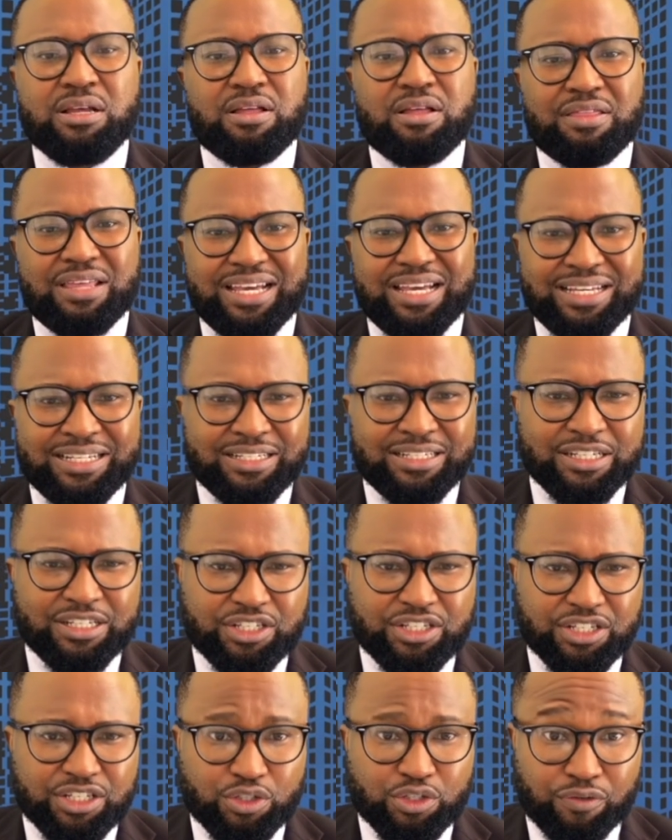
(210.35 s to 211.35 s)
there are
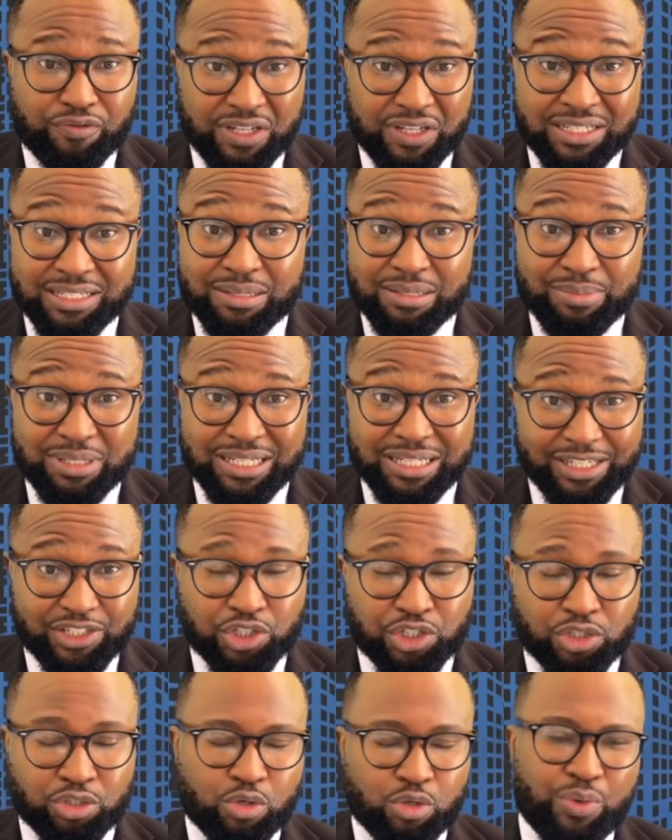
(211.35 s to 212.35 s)
instances of
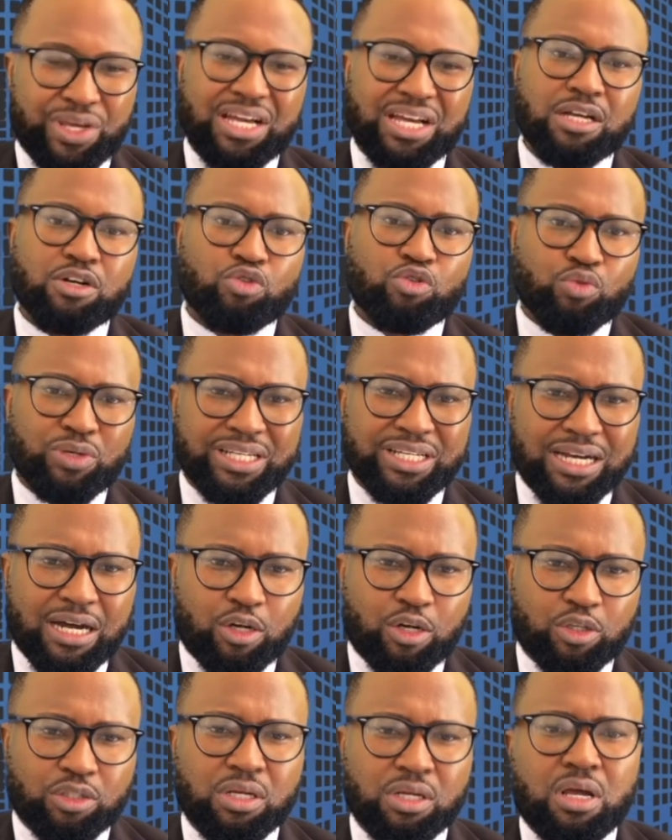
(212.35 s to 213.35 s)
intimidation, so we can't rule it
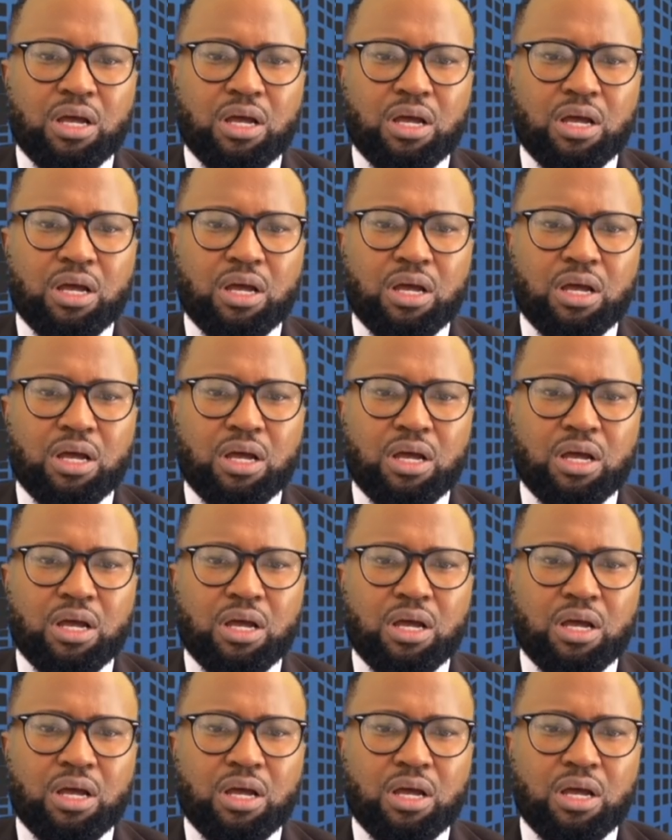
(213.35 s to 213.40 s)
out,